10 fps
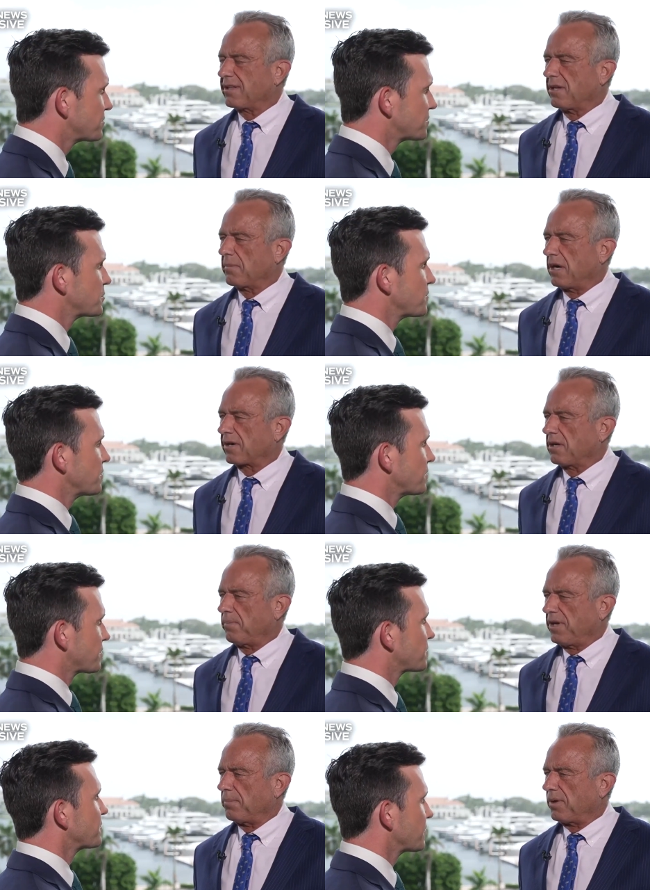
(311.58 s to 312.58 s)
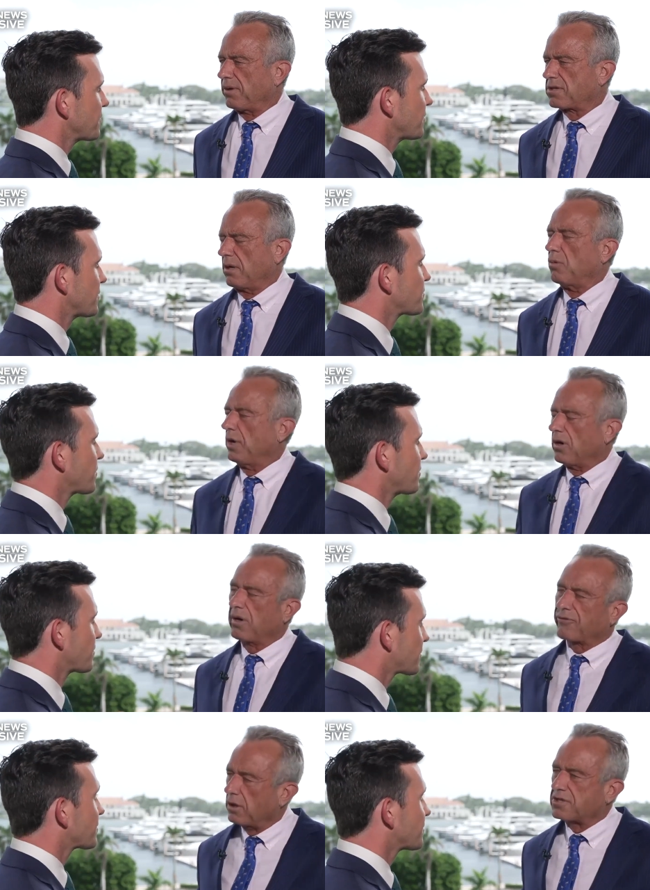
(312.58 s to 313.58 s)
Speaker 1: to the American people. So we don't
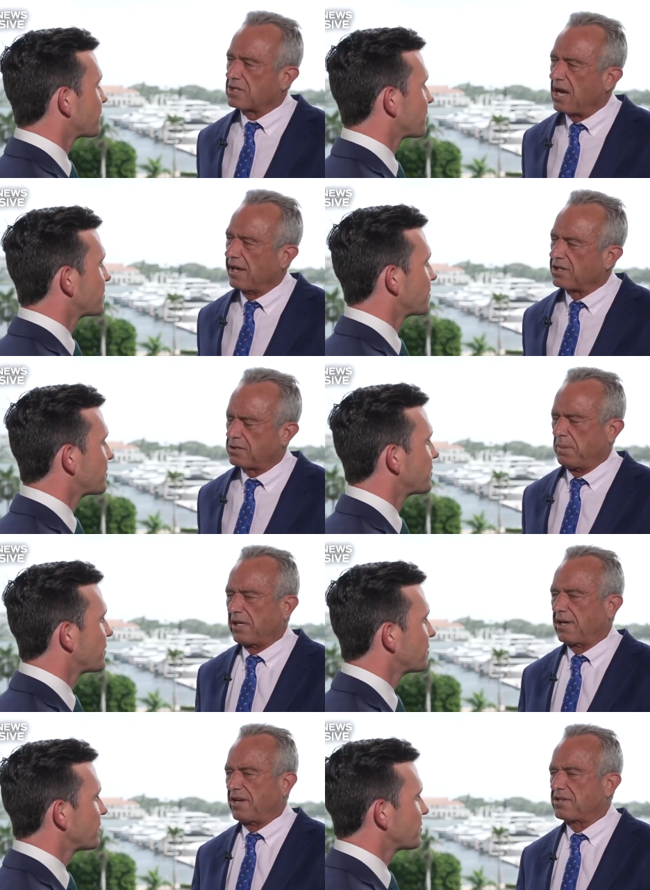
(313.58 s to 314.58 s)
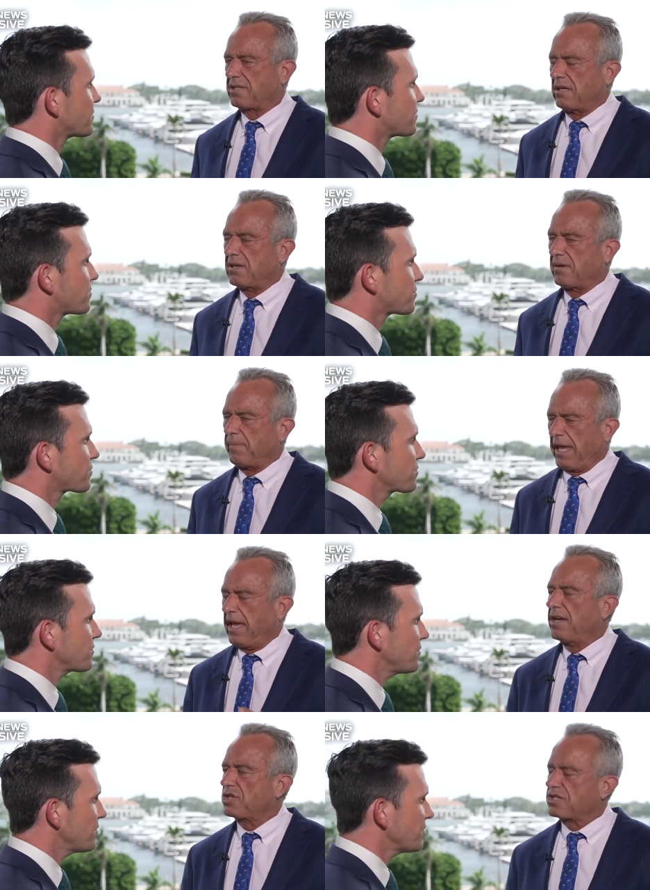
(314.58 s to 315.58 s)
have good science because the
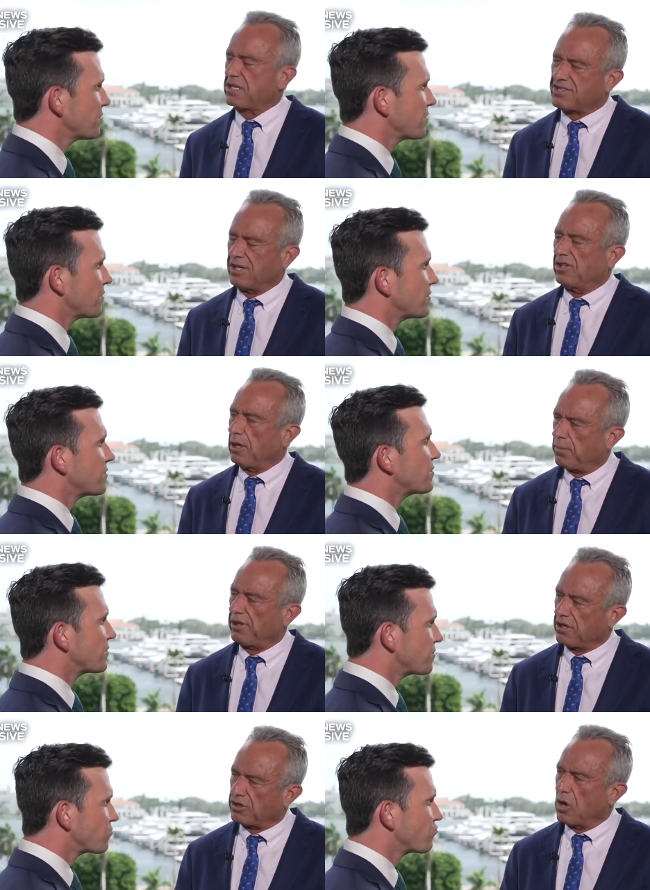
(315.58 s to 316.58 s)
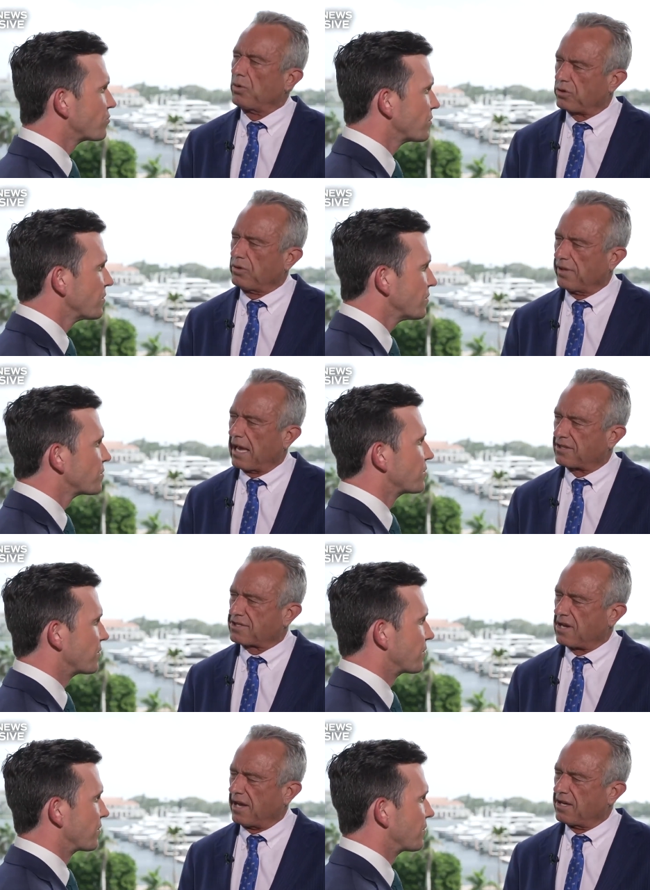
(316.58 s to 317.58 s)
agencies deliberately don't do that
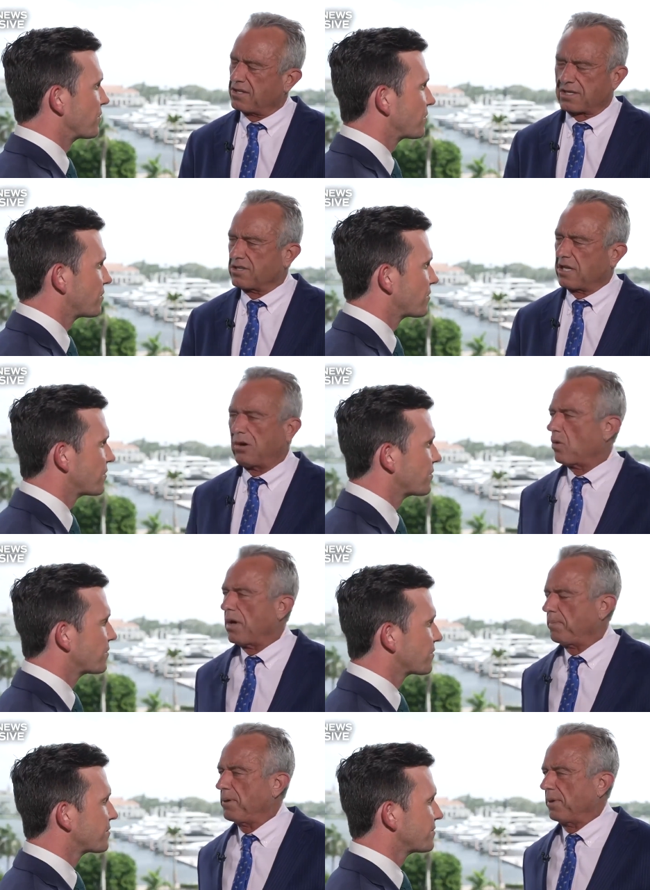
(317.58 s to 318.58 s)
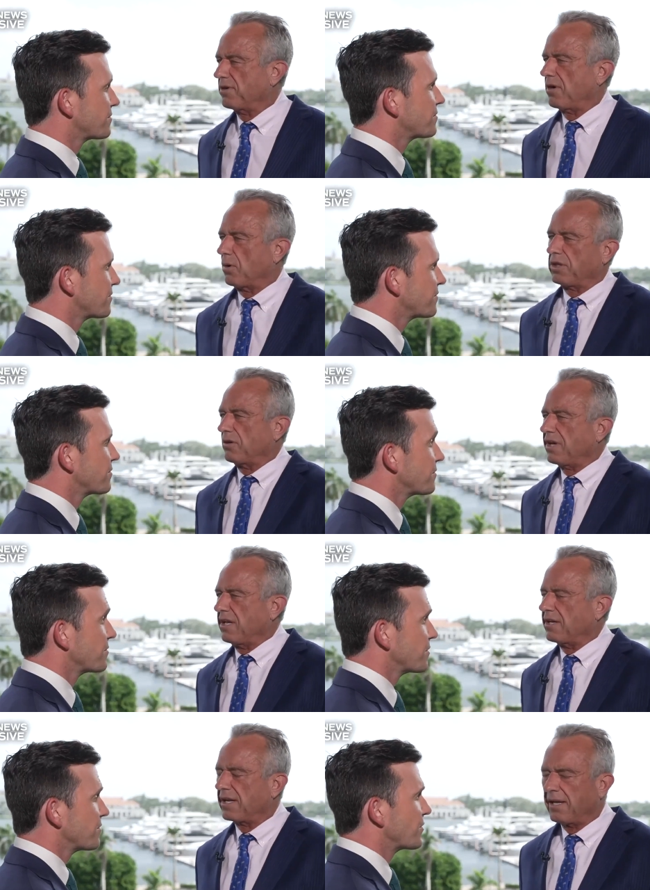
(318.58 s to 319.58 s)
science because they don't want people to know what they're
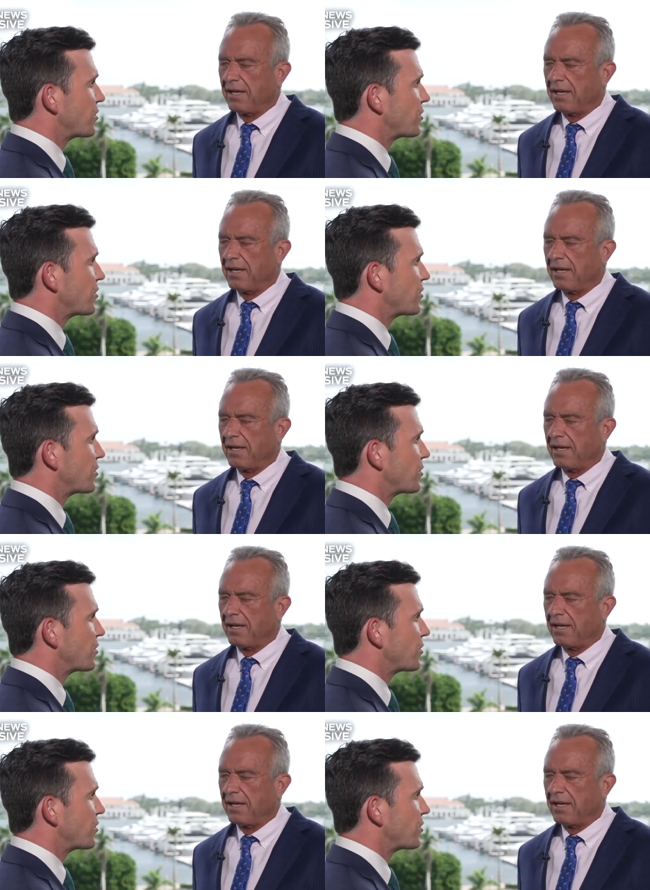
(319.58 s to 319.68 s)
eating.